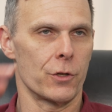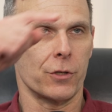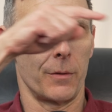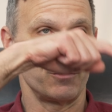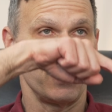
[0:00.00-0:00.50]
So
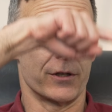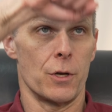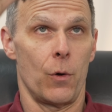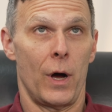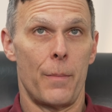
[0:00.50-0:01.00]
some genes
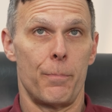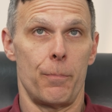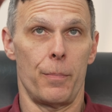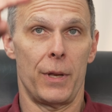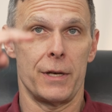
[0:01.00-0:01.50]
go up
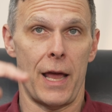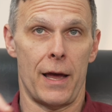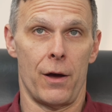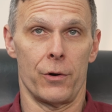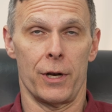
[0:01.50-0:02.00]
and
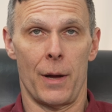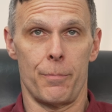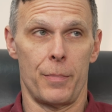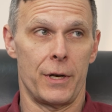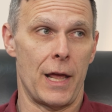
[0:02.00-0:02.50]
down in a
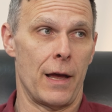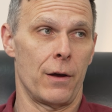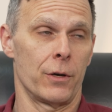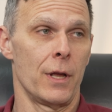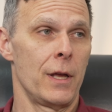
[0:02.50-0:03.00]

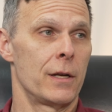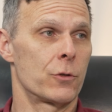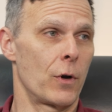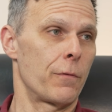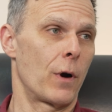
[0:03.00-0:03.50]

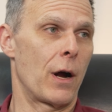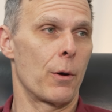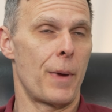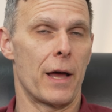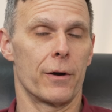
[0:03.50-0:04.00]

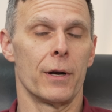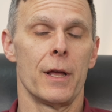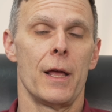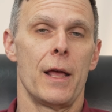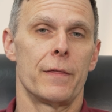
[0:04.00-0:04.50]
24-hour pattern.
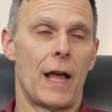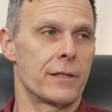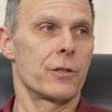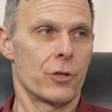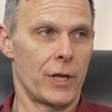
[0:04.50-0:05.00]

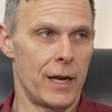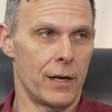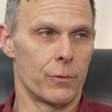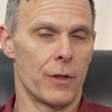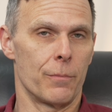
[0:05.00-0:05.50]
That's the
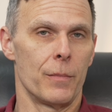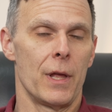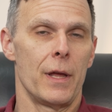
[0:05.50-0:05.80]
circadian rhythm.